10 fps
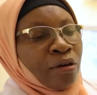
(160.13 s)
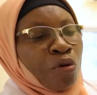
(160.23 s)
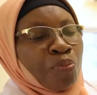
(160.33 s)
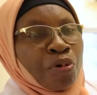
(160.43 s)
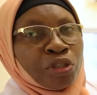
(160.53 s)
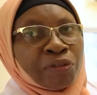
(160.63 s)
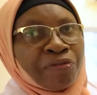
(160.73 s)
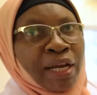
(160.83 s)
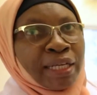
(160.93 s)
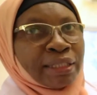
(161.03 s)
or
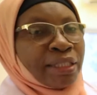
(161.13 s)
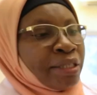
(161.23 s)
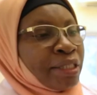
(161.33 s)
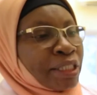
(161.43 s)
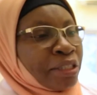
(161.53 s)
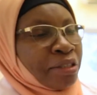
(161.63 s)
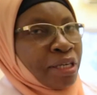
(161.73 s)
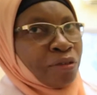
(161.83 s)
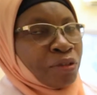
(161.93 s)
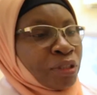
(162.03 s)
post-flask in the screen
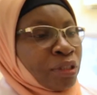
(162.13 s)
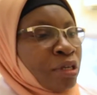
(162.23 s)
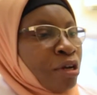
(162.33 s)
house.